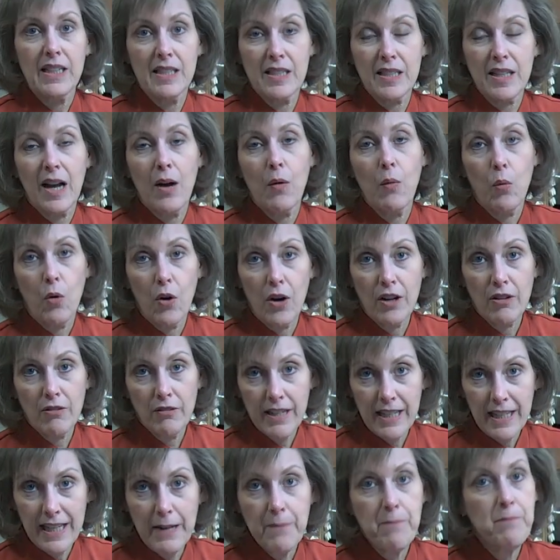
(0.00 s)
It's got water
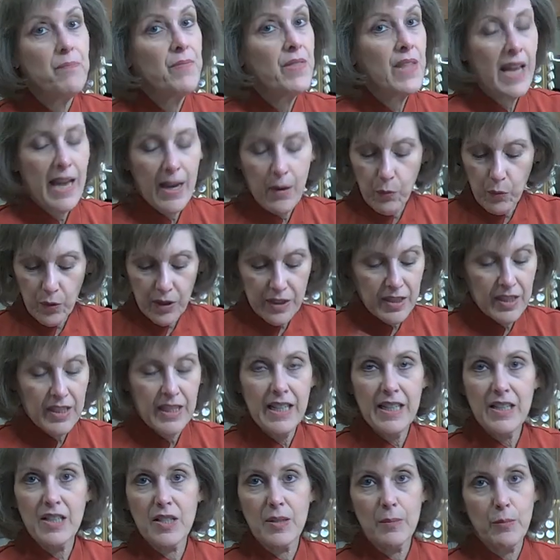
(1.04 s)
in it, and once it
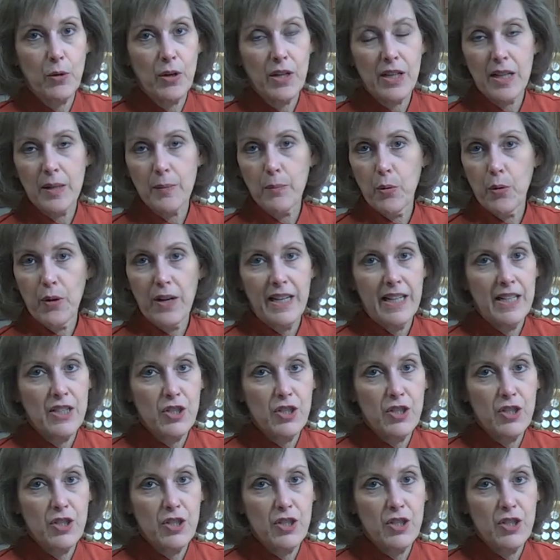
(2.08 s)
hits the boiling point,